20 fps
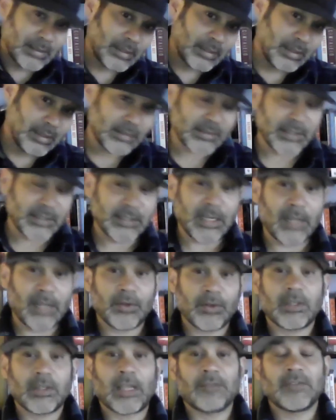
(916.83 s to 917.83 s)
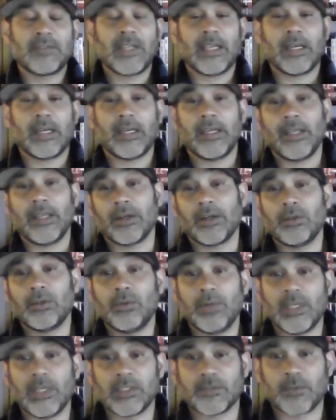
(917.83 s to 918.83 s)
is another left-handed hitter who
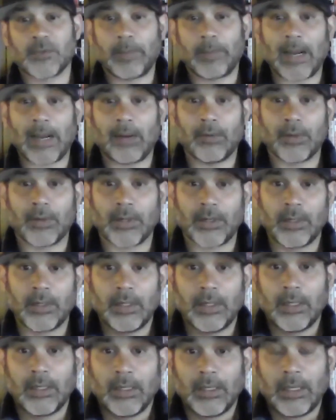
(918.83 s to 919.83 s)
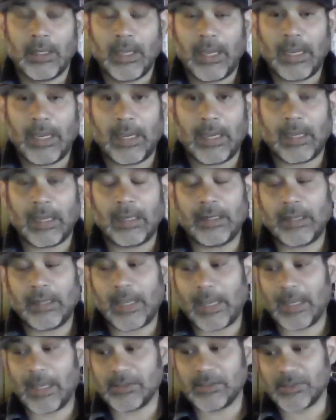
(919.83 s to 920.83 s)
hits for power and
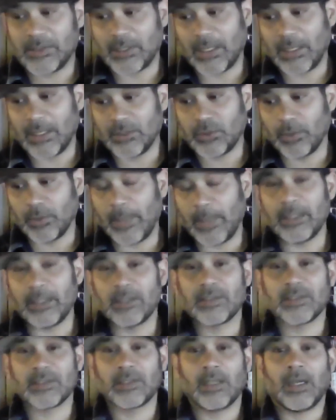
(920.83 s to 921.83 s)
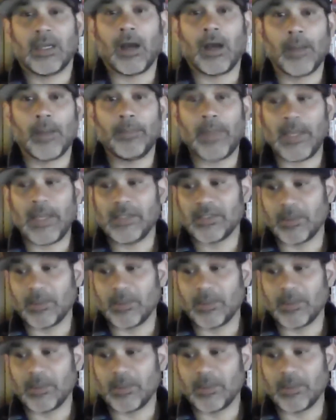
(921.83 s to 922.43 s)
has tremendous on-base